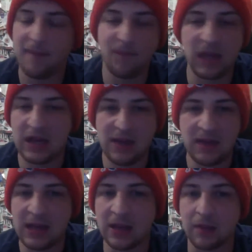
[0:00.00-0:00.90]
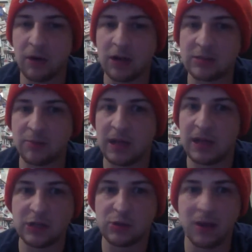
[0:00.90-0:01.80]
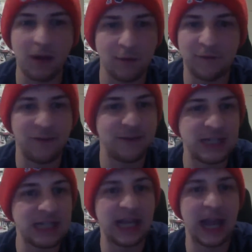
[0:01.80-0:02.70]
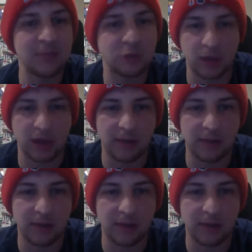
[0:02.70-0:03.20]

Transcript: And even then, LeBron's played 12, 15 games with them.